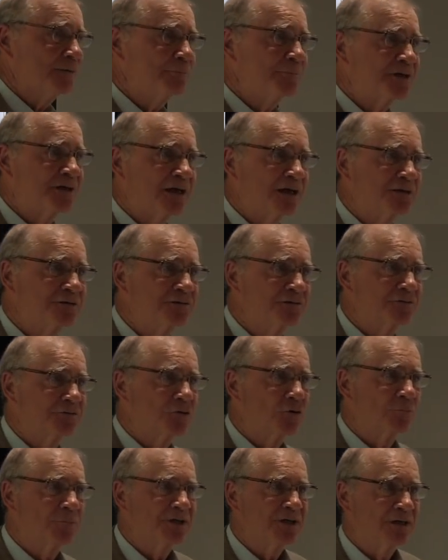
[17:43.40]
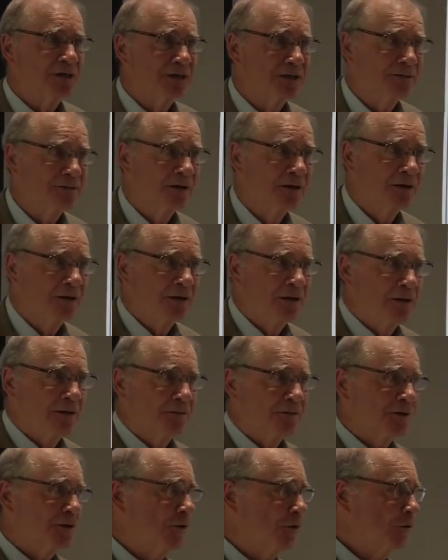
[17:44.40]
implications go beyond
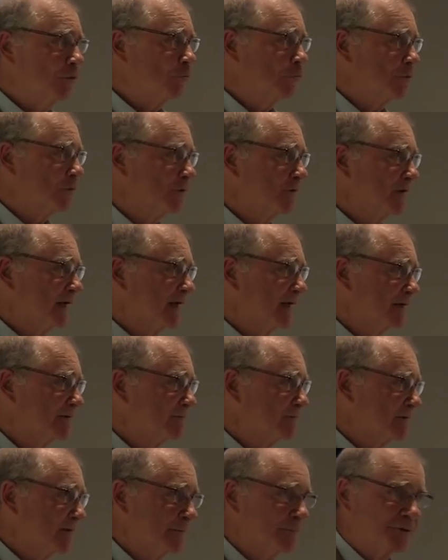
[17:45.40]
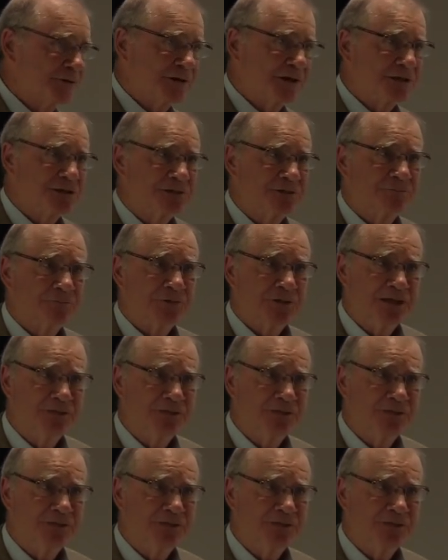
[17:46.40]
the car world. They have implications for